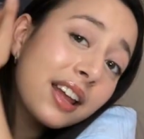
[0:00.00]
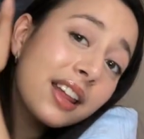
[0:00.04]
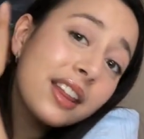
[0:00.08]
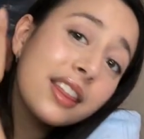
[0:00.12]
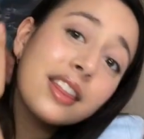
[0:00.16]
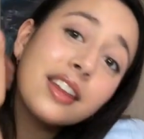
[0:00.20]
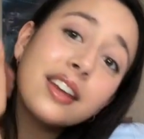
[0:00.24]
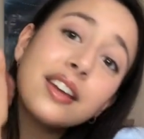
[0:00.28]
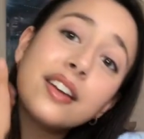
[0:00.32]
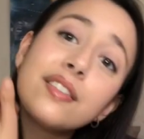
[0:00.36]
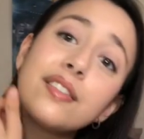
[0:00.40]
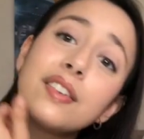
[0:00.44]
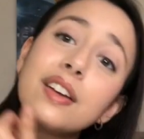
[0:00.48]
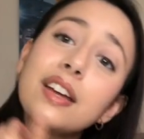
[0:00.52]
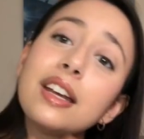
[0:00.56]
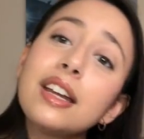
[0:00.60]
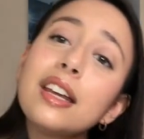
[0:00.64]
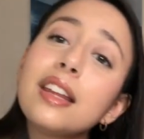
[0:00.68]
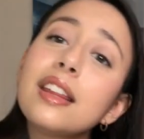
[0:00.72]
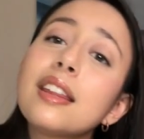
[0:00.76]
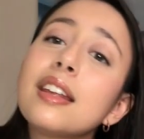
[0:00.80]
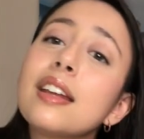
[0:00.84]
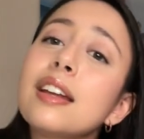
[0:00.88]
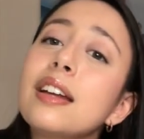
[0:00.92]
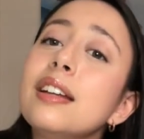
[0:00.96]
think of
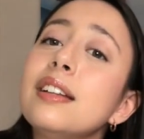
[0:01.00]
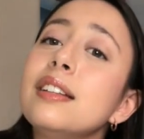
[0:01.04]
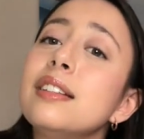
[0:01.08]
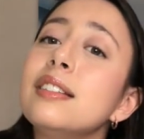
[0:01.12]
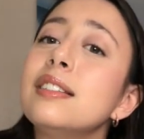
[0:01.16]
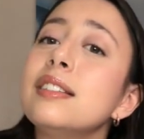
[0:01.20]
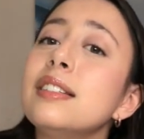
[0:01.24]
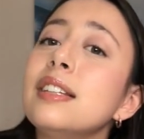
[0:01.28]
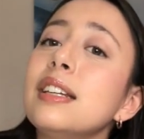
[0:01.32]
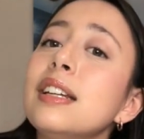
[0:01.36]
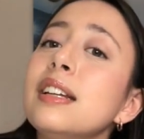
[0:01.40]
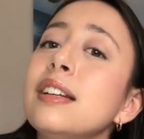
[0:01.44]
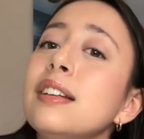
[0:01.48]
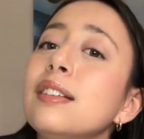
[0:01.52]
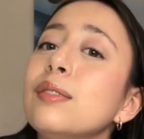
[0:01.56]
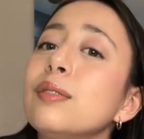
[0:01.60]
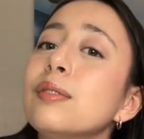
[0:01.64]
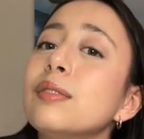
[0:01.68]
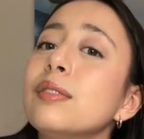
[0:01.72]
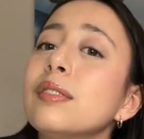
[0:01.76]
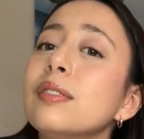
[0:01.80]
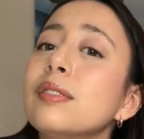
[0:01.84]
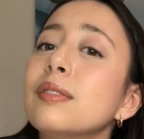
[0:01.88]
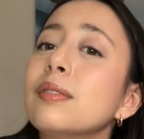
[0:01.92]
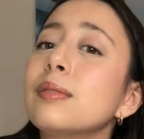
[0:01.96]
any that I didn't
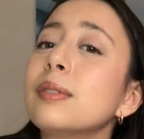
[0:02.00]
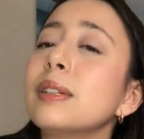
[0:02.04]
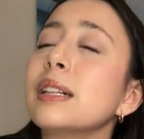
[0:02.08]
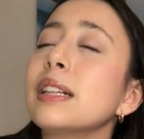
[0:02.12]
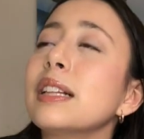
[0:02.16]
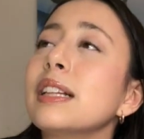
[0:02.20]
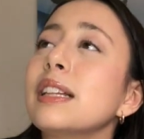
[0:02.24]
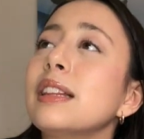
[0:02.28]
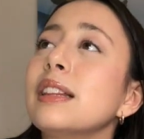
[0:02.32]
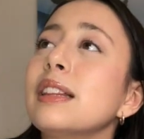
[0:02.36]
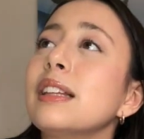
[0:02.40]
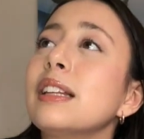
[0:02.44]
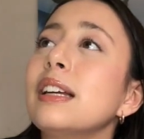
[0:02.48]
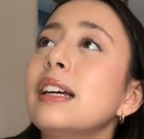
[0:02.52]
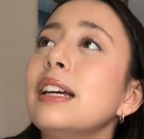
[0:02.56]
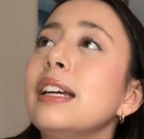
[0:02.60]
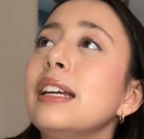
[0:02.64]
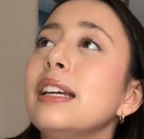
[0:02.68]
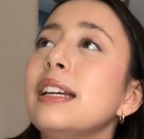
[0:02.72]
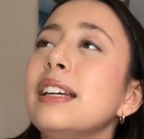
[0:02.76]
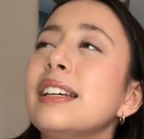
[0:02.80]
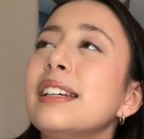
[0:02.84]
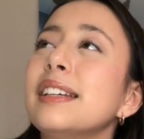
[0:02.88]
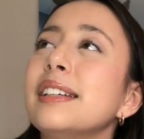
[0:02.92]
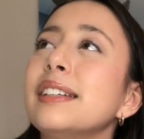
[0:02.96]
really
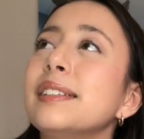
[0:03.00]
like.